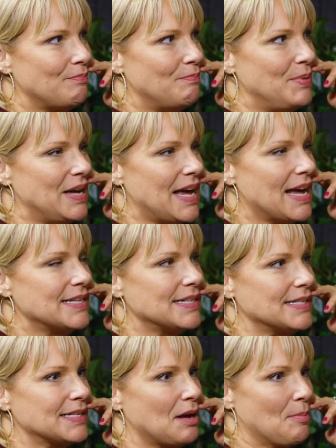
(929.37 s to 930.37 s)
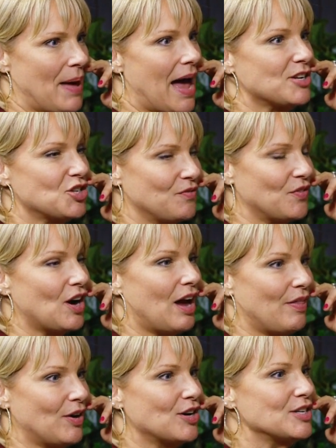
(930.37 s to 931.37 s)
because it's compassion for
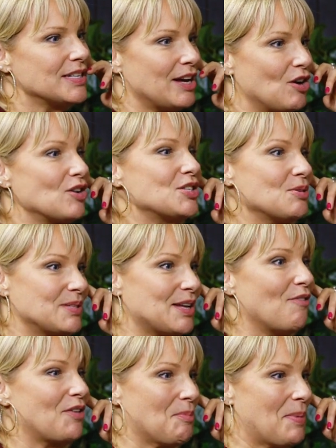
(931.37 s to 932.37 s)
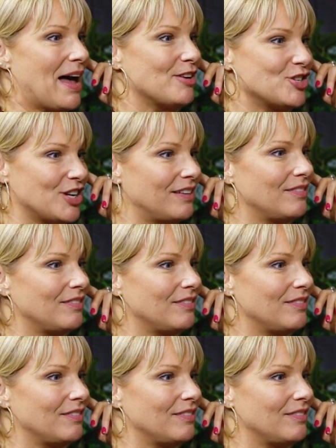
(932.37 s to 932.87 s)
others and also self-compassion,